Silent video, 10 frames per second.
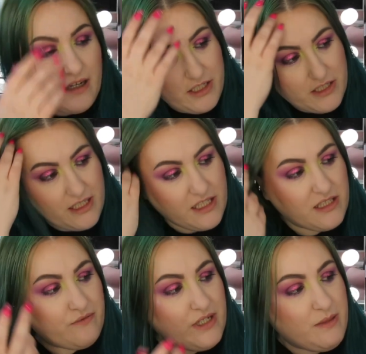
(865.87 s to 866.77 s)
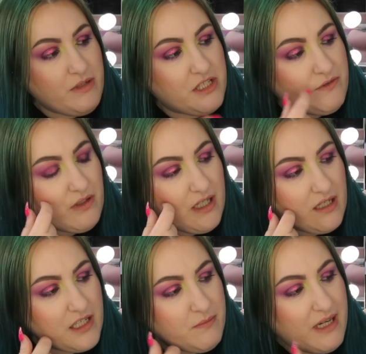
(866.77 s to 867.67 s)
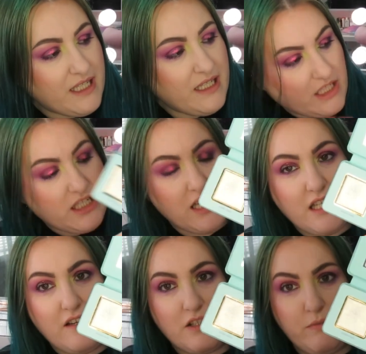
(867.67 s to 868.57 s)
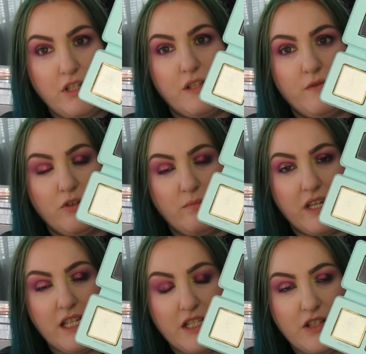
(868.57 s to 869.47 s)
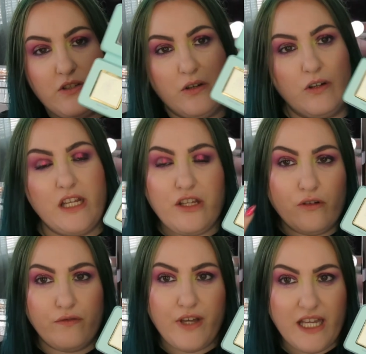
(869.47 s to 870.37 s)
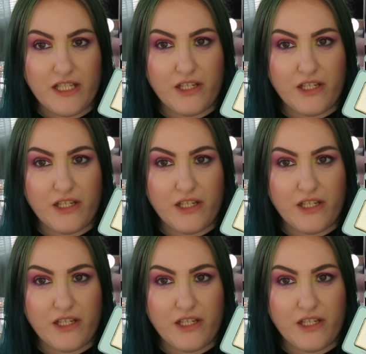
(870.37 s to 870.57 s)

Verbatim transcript: I just think this is a really beautiful highlighter palette. This shade here is beautiful, but it's not in your face.